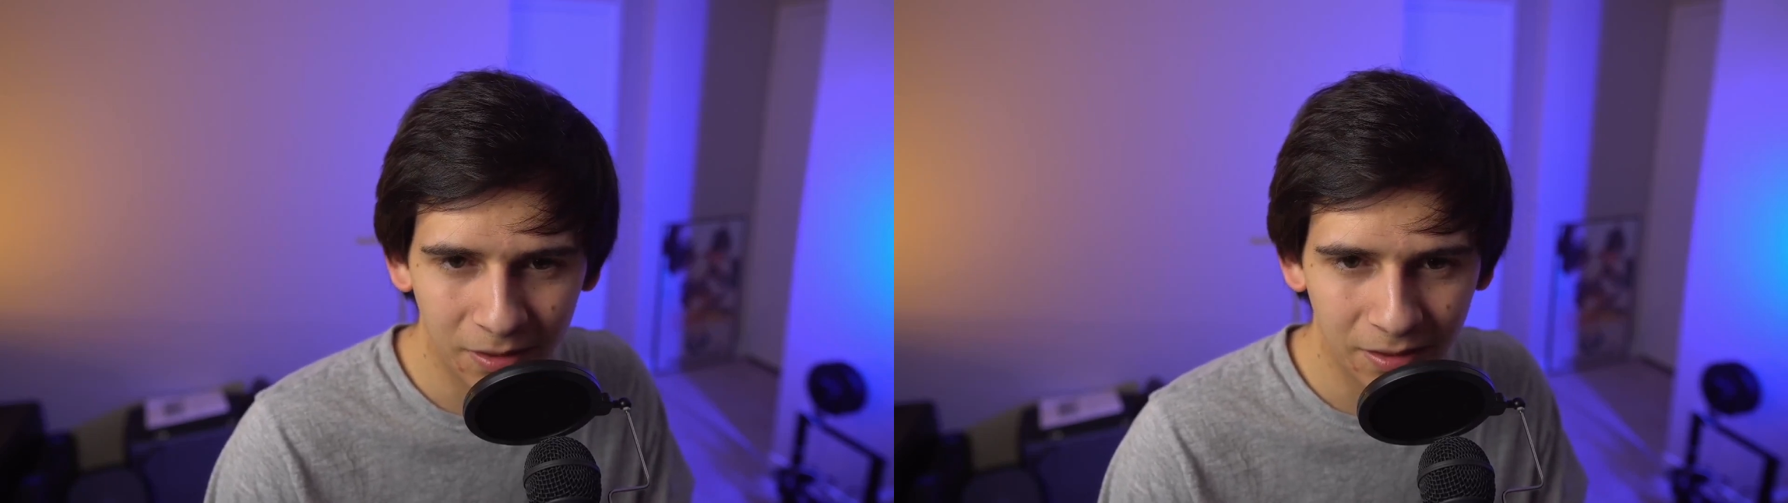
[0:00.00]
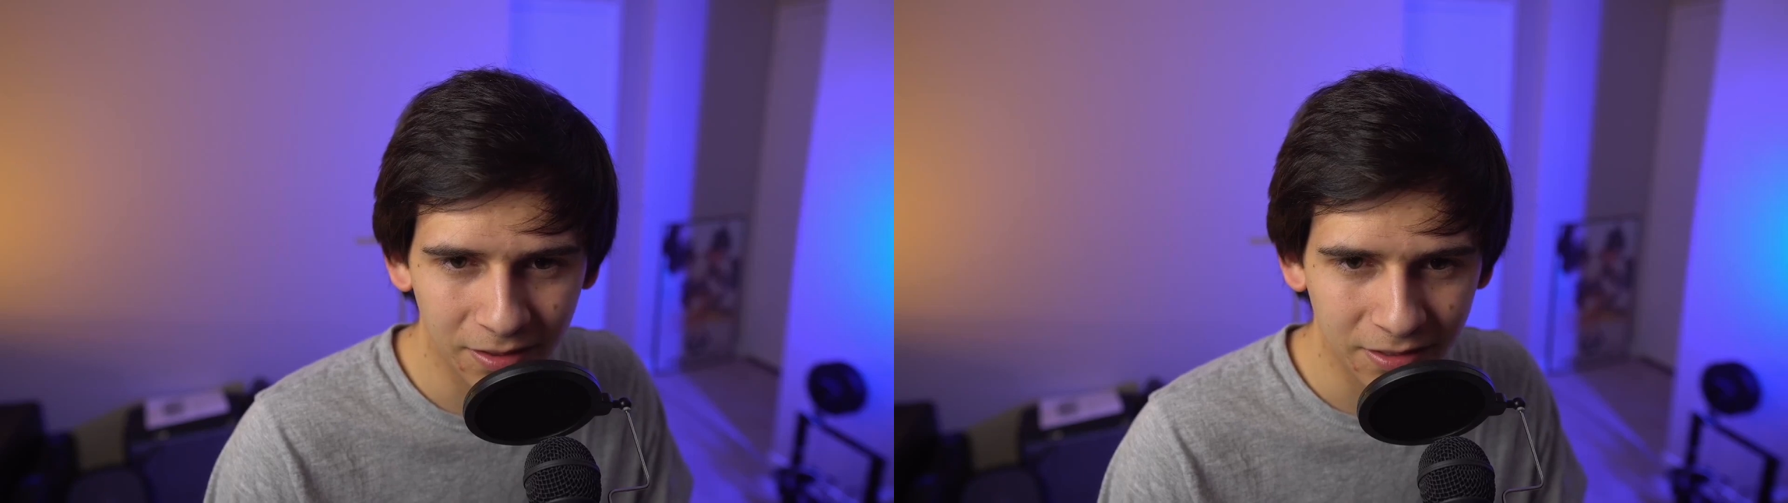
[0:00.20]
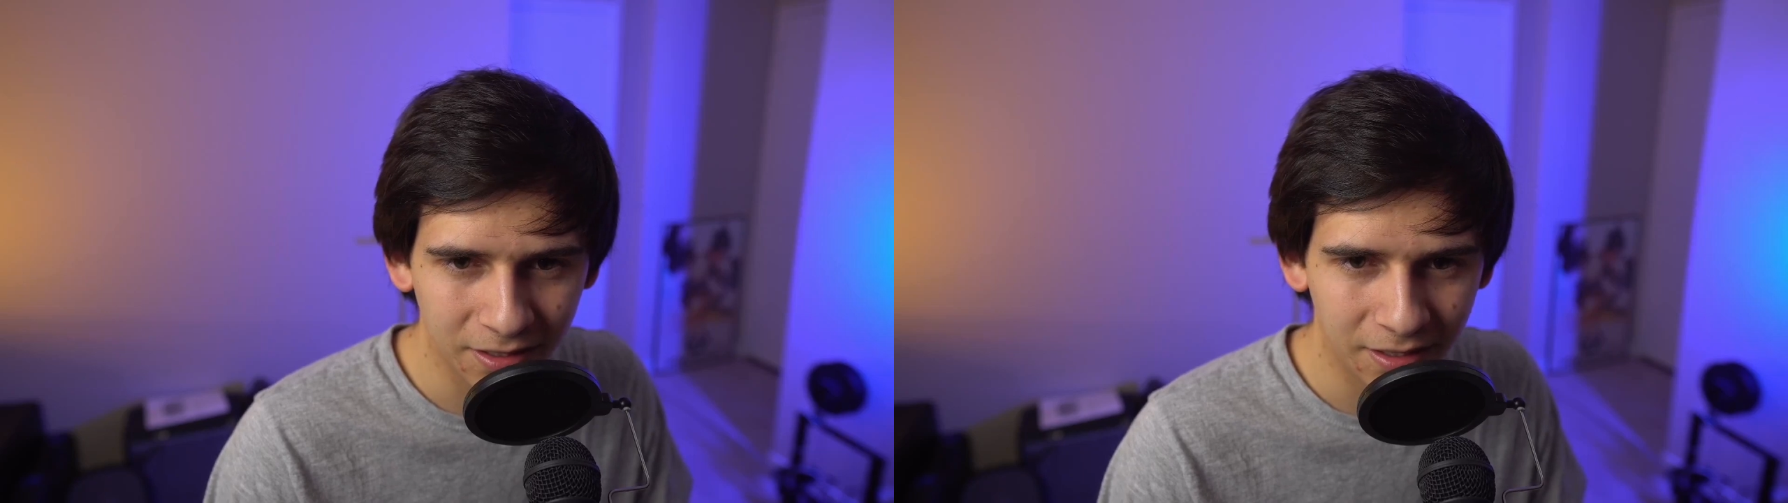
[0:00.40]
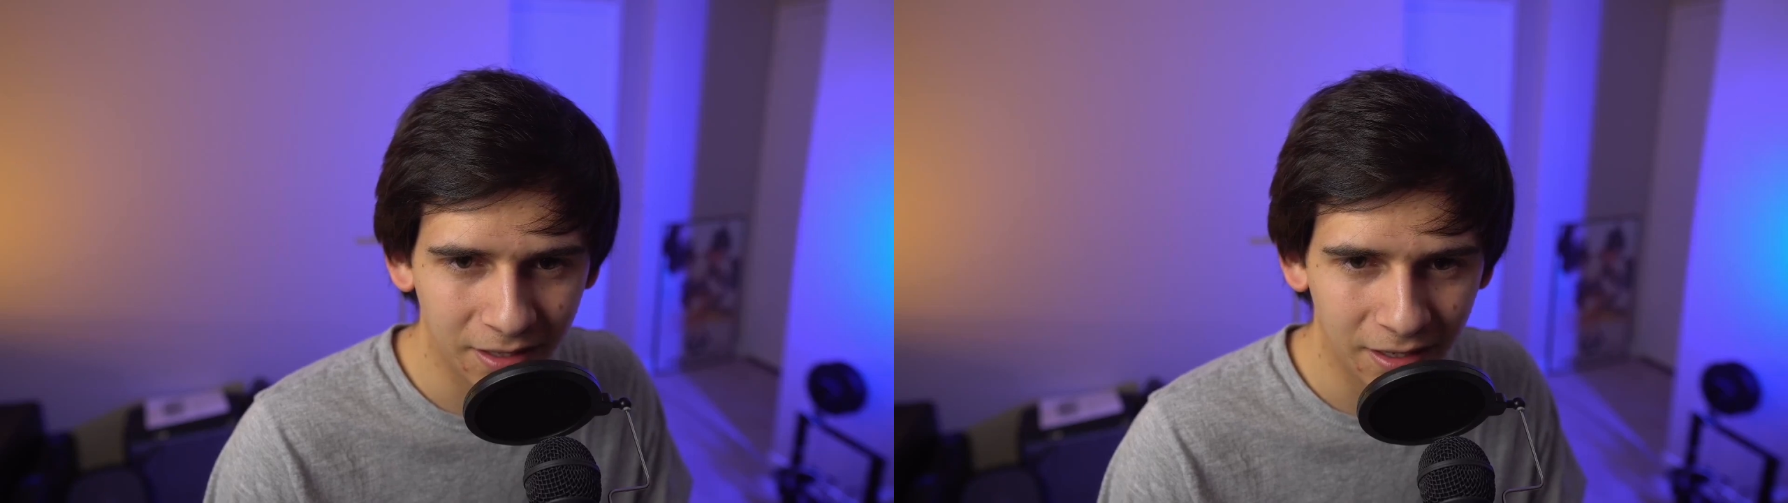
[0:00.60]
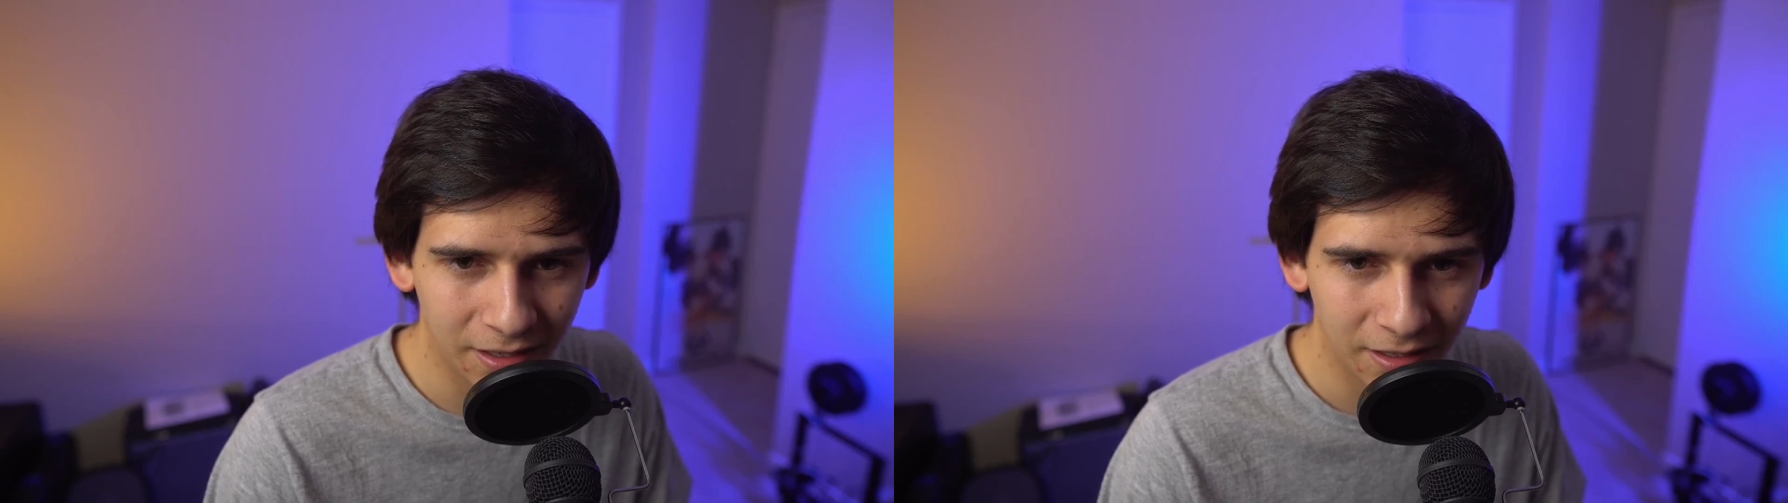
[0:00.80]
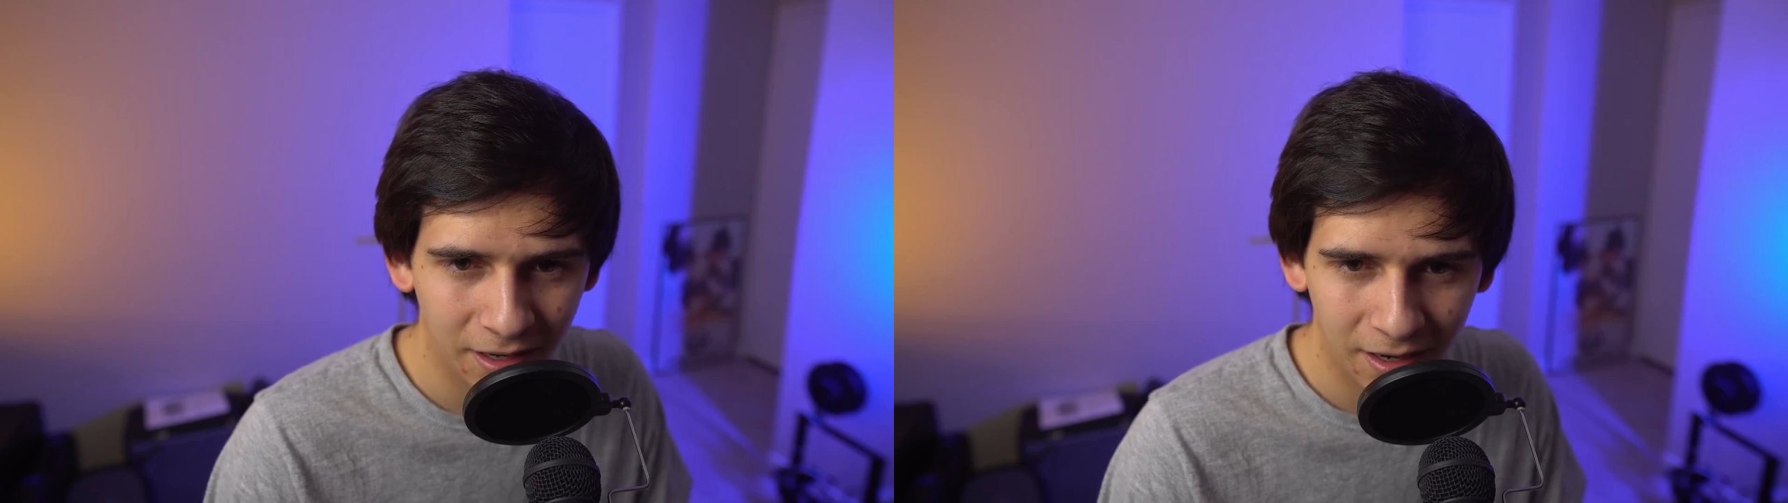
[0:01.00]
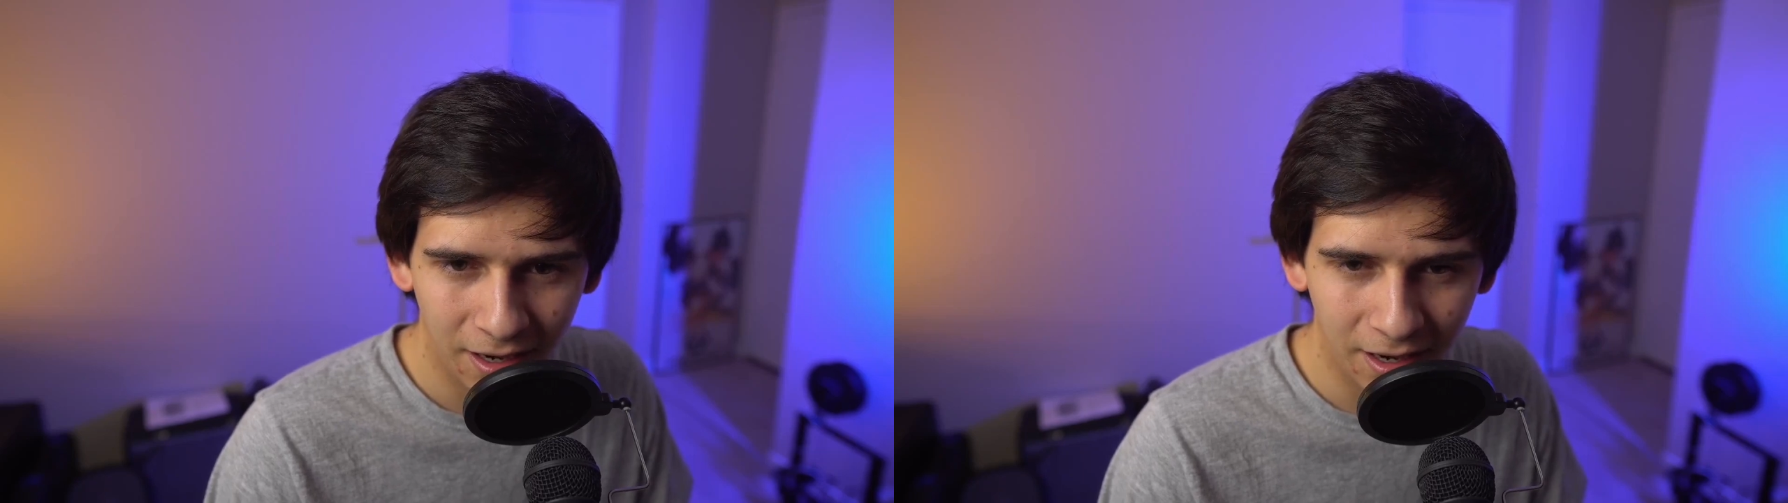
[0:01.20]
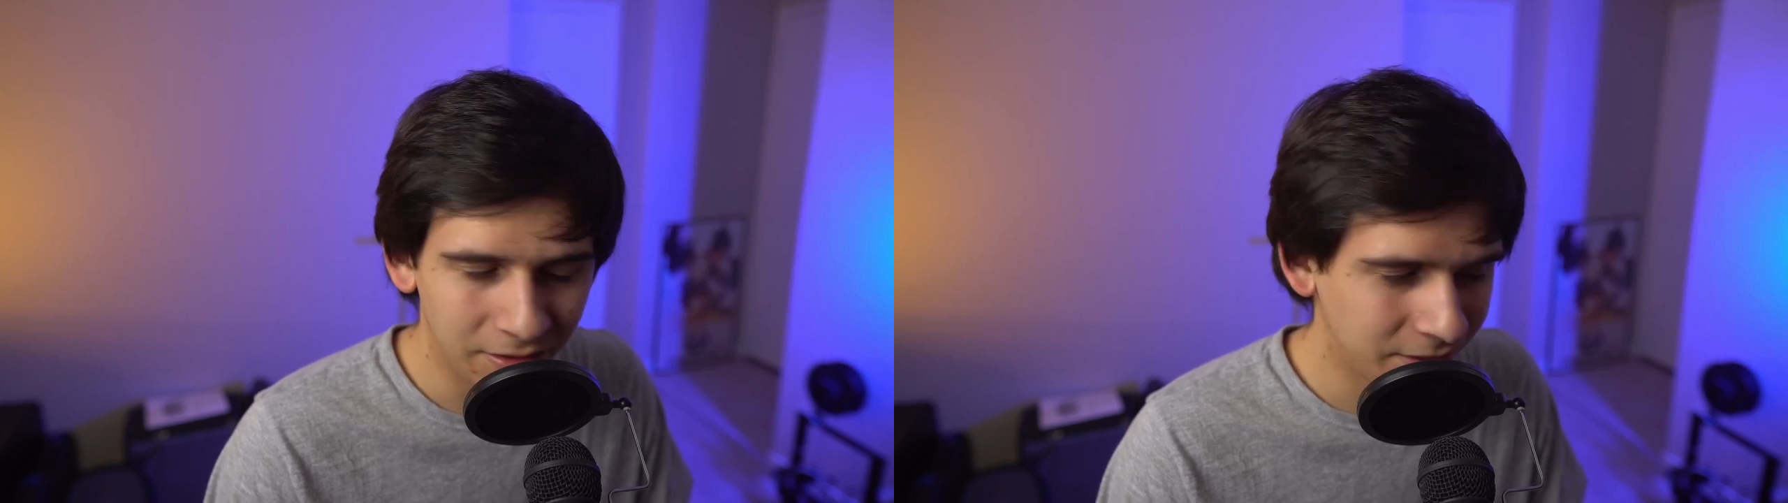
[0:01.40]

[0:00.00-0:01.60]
on a Sunday night, and